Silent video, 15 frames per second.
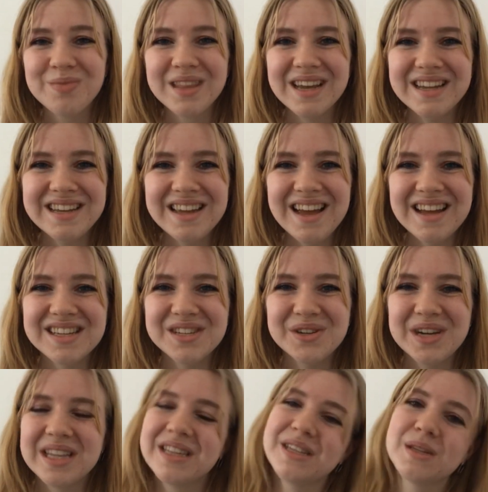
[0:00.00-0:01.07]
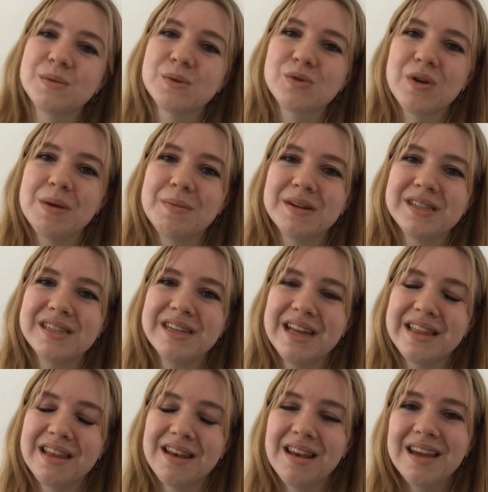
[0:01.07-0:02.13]
and yeah, do hit the subscribe button
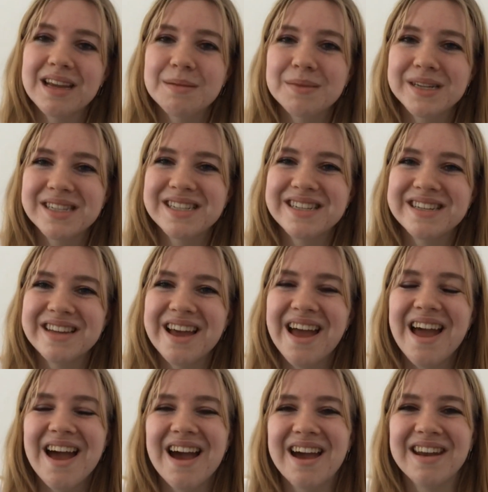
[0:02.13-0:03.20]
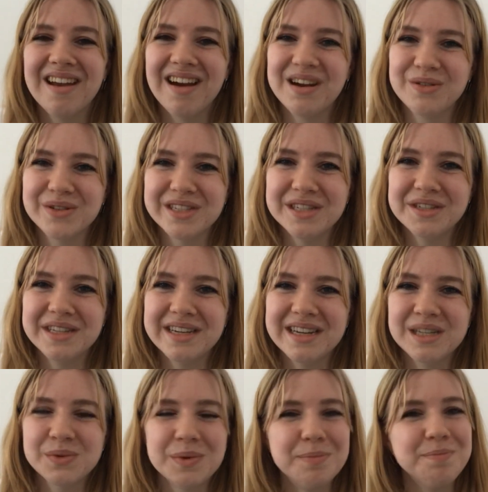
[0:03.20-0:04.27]
and the like button, and I will see you in the
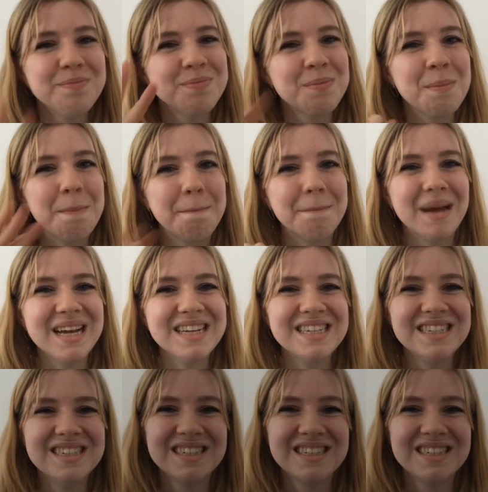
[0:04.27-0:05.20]
next one. Bye!